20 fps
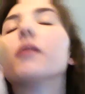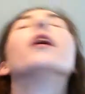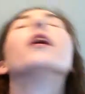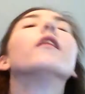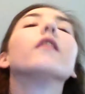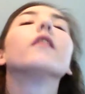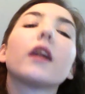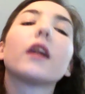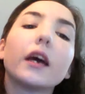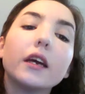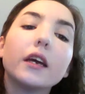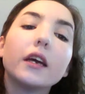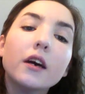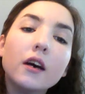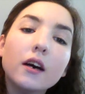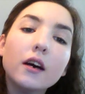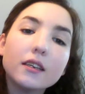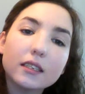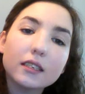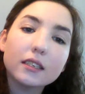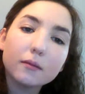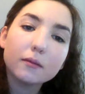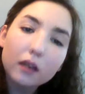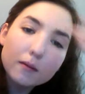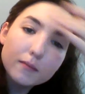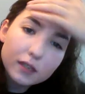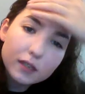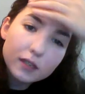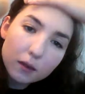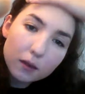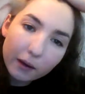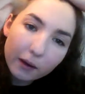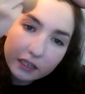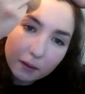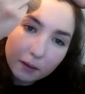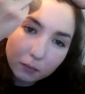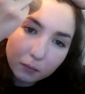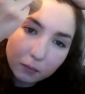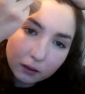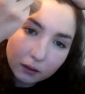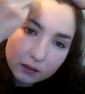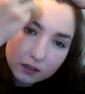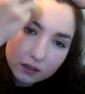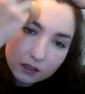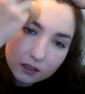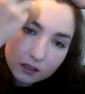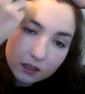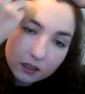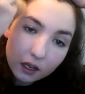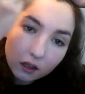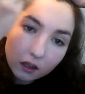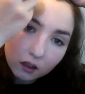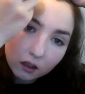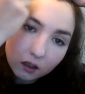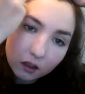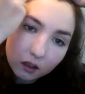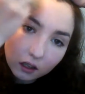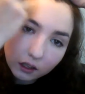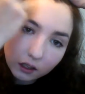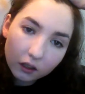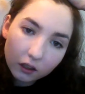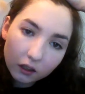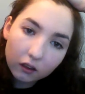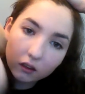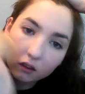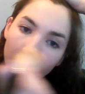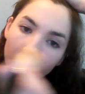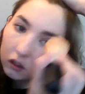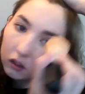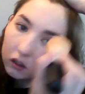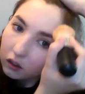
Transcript: And then I sometimes do my temples, just like a little,